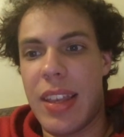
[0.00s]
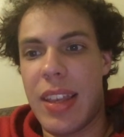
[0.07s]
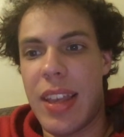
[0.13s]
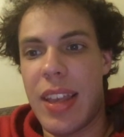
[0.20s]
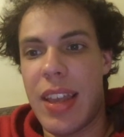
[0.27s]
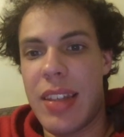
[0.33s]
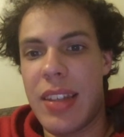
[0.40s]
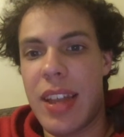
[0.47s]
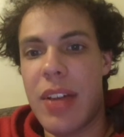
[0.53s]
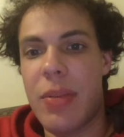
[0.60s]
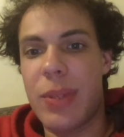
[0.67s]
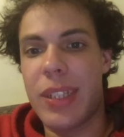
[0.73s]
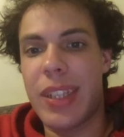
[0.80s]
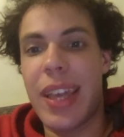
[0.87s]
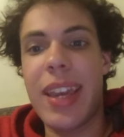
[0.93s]
And I
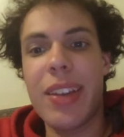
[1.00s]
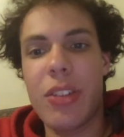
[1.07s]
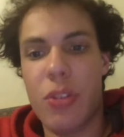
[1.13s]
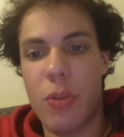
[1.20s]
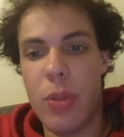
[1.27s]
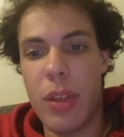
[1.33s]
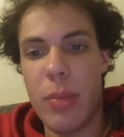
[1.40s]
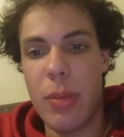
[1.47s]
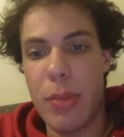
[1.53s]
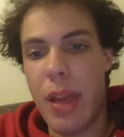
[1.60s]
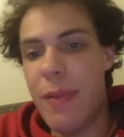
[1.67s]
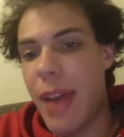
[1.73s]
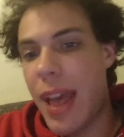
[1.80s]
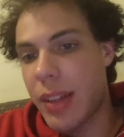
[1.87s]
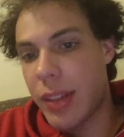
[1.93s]
will answer them in my
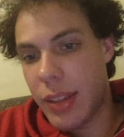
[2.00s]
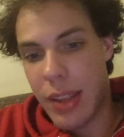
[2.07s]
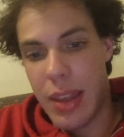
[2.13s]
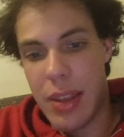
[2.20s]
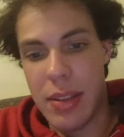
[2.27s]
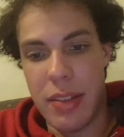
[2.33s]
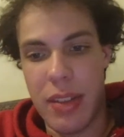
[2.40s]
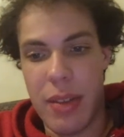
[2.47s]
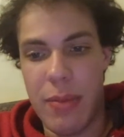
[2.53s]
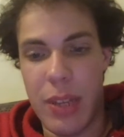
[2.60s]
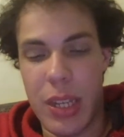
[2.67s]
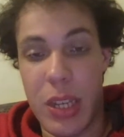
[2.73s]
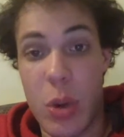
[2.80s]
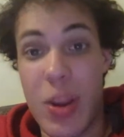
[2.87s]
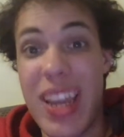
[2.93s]
Valentine's Day
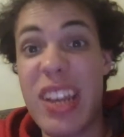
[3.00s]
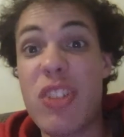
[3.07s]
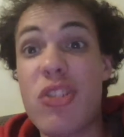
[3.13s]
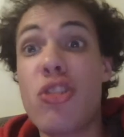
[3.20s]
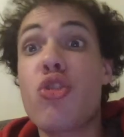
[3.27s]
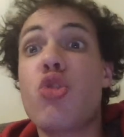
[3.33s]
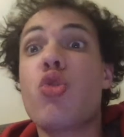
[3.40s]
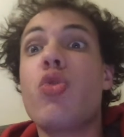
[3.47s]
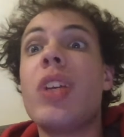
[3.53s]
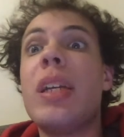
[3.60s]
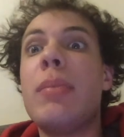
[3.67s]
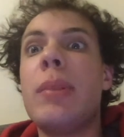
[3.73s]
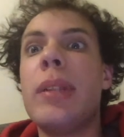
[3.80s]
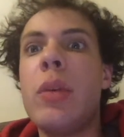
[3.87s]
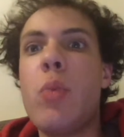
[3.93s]
video
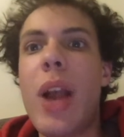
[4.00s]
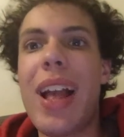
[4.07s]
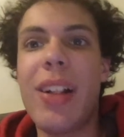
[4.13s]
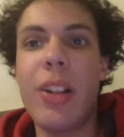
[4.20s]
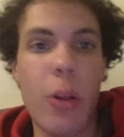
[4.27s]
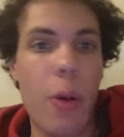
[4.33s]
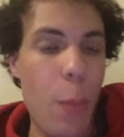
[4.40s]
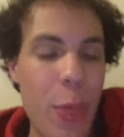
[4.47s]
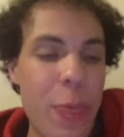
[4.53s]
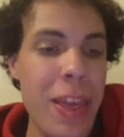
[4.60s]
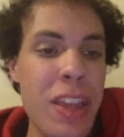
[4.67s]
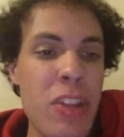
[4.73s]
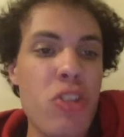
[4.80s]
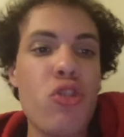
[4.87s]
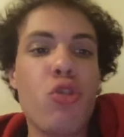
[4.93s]
extremely well, with
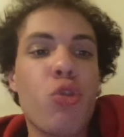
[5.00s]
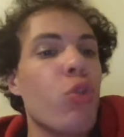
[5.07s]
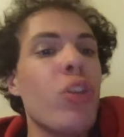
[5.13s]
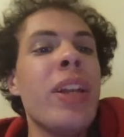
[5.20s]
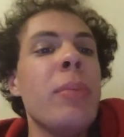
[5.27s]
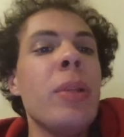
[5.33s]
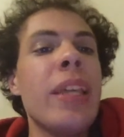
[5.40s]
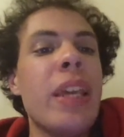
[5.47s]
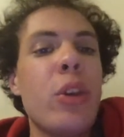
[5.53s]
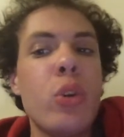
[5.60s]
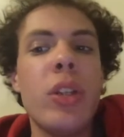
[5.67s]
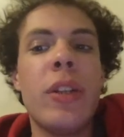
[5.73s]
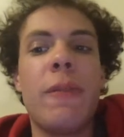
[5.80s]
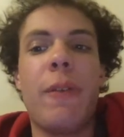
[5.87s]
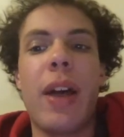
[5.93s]
extremely good
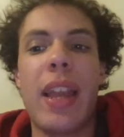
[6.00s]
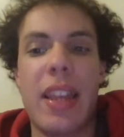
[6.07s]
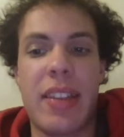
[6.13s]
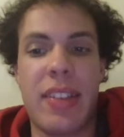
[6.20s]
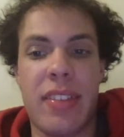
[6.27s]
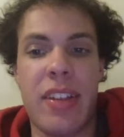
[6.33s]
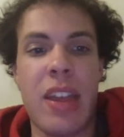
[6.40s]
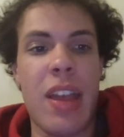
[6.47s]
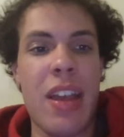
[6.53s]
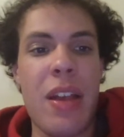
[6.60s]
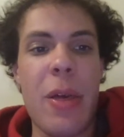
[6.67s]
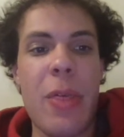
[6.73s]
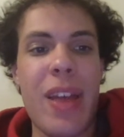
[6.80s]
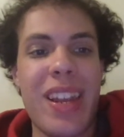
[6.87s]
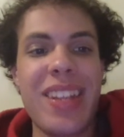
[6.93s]
advice
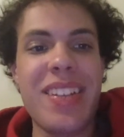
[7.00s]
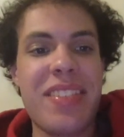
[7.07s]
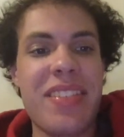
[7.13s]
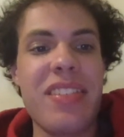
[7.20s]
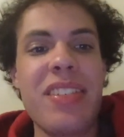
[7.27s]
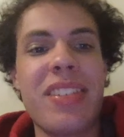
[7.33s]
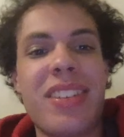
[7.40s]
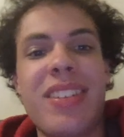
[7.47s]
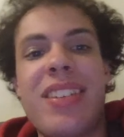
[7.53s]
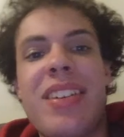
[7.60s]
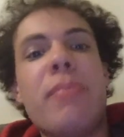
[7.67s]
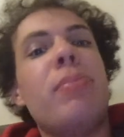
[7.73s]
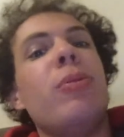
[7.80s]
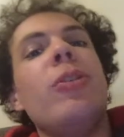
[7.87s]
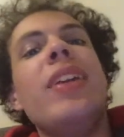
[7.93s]
that is
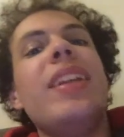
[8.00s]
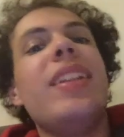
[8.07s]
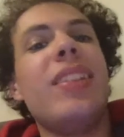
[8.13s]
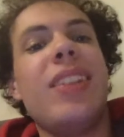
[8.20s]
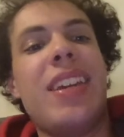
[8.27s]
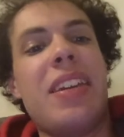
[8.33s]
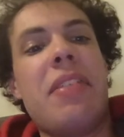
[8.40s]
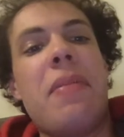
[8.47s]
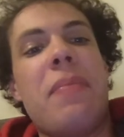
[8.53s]
completely